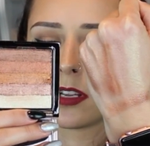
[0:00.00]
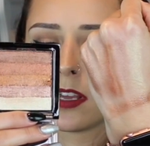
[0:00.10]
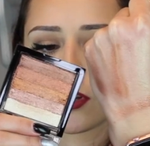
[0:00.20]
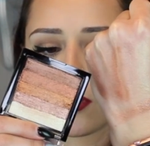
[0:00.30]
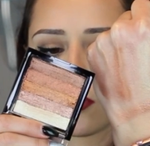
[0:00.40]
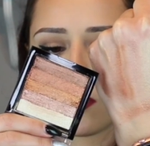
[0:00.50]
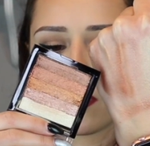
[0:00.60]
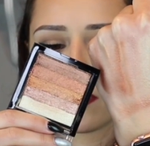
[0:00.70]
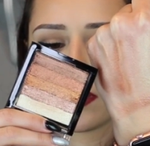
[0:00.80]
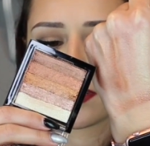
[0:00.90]
So
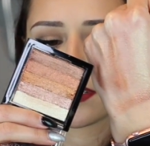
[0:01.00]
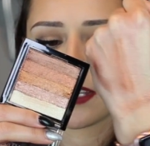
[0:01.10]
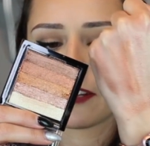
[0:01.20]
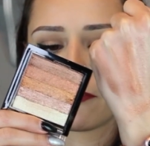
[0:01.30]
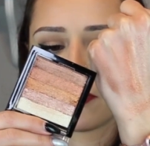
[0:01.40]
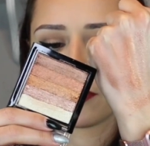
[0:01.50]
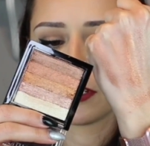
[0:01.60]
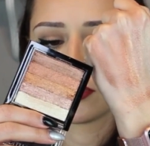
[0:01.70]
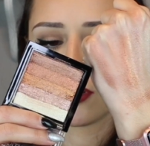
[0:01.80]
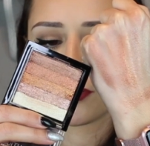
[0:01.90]
this is like
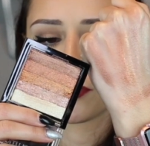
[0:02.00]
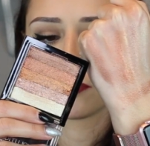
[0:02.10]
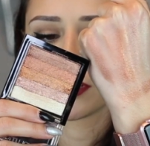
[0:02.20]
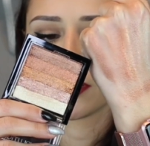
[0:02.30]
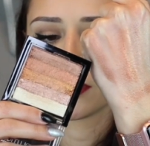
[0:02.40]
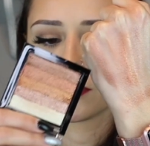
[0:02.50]
very dark over here.